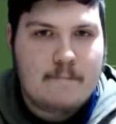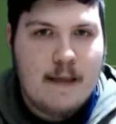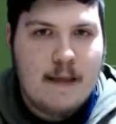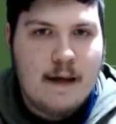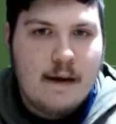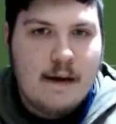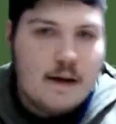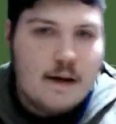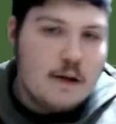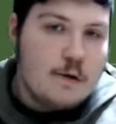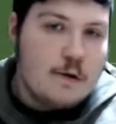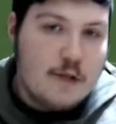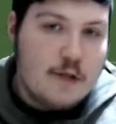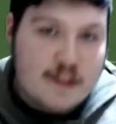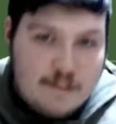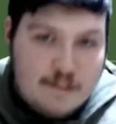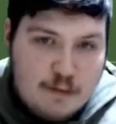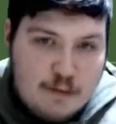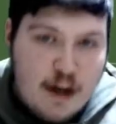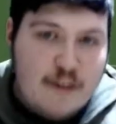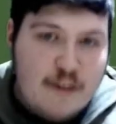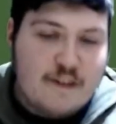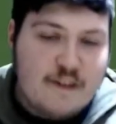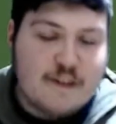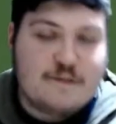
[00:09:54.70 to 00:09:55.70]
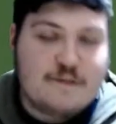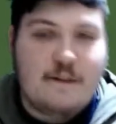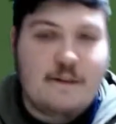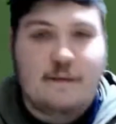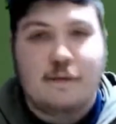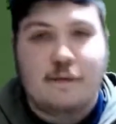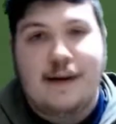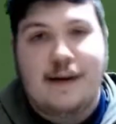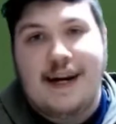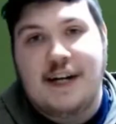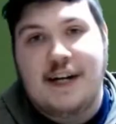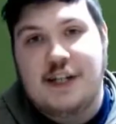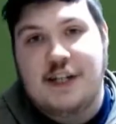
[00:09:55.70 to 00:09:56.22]
Whereas in previous football
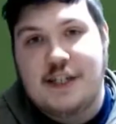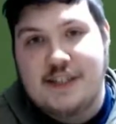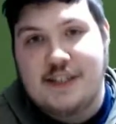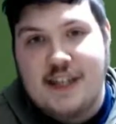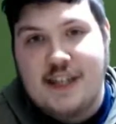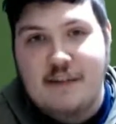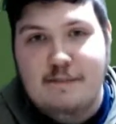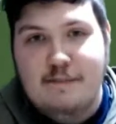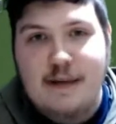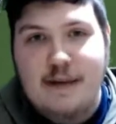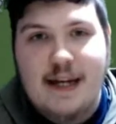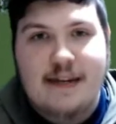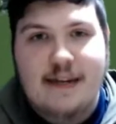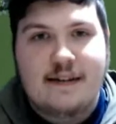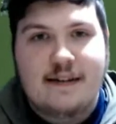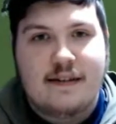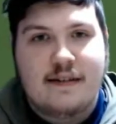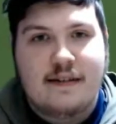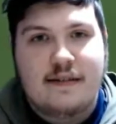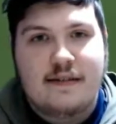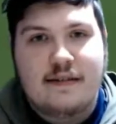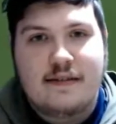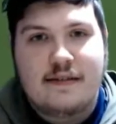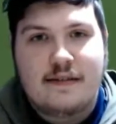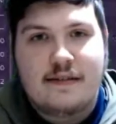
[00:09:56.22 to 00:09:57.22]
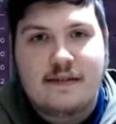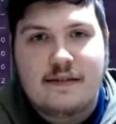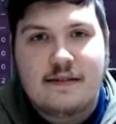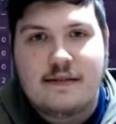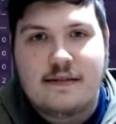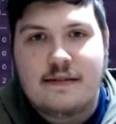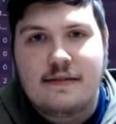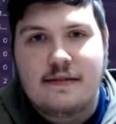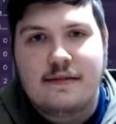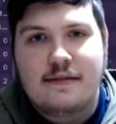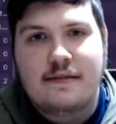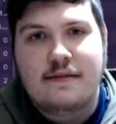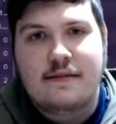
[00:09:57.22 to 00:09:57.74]
managers, they've been.
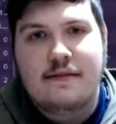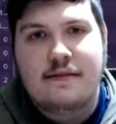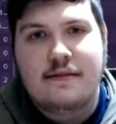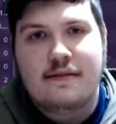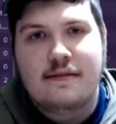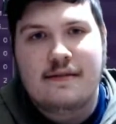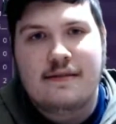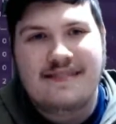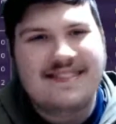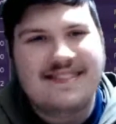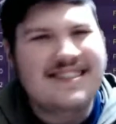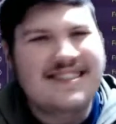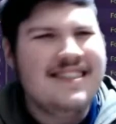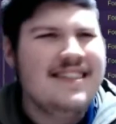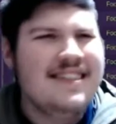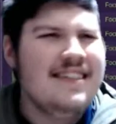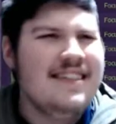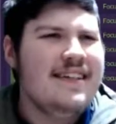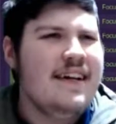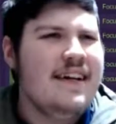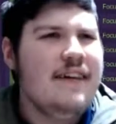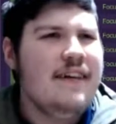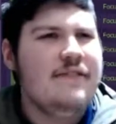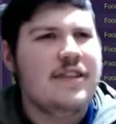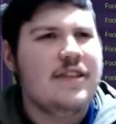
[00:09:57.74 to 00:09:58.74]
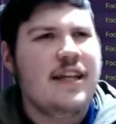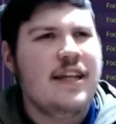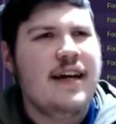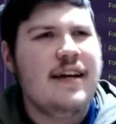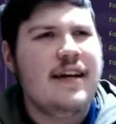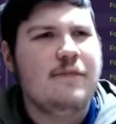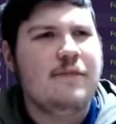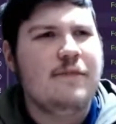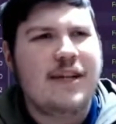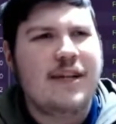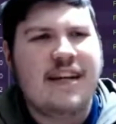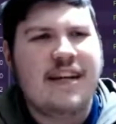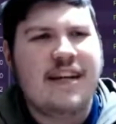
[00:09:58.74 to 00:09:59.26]
Eh, even then, we
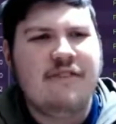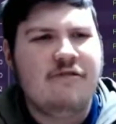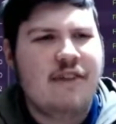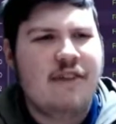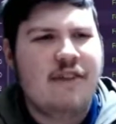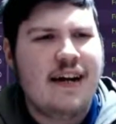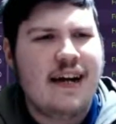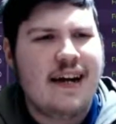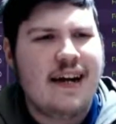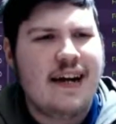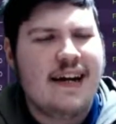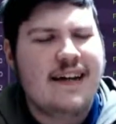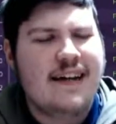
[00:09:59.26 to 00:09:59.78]
didn't really